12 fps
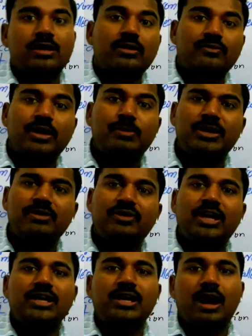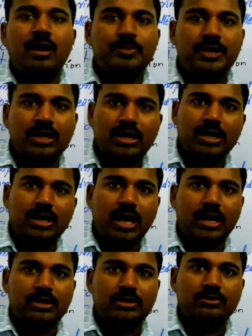will be very optically
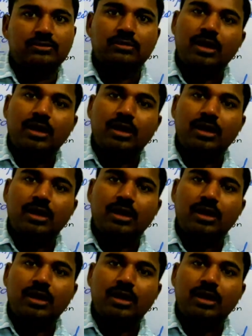active